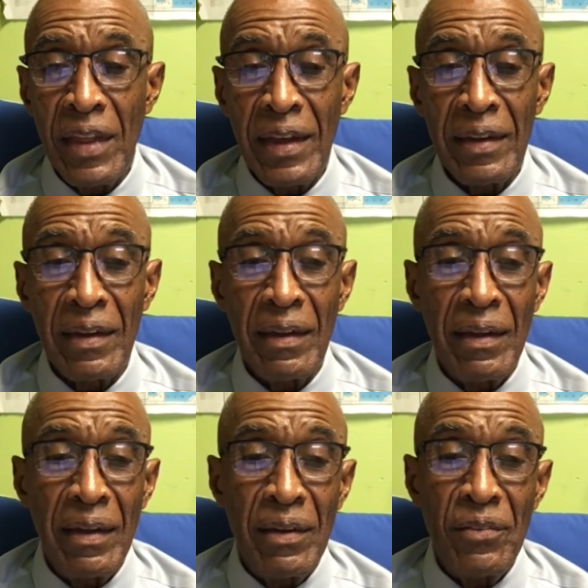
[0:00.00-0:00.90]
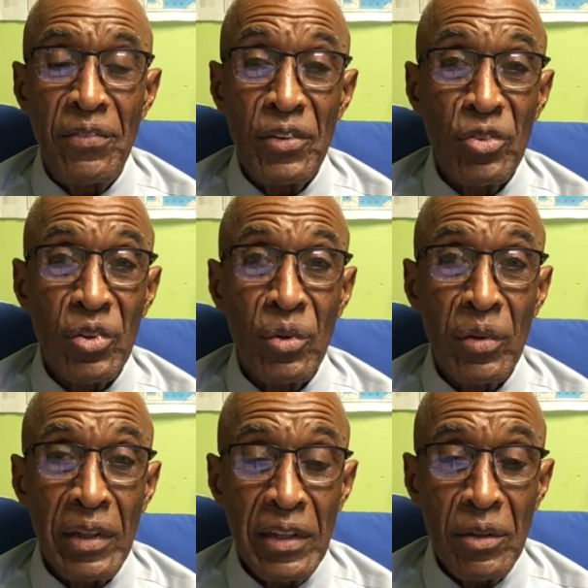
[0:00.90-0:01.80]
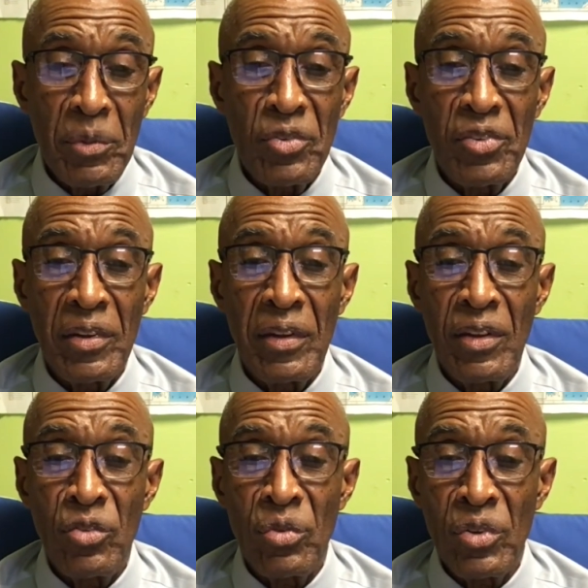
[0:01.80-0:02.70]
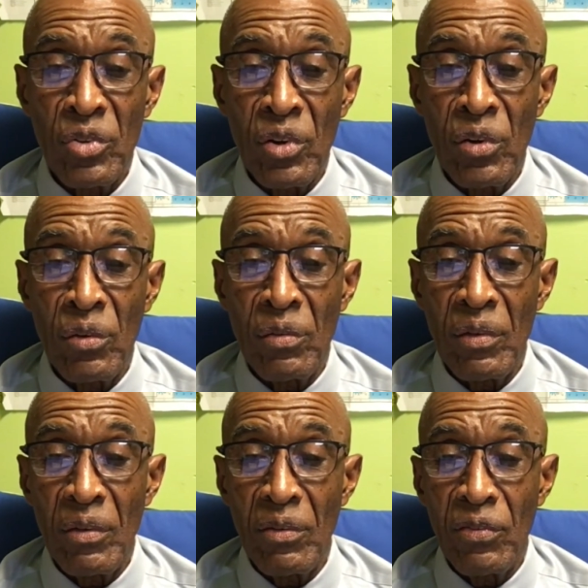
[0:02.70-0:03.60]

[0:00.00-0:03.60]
that physical intimacy is reserved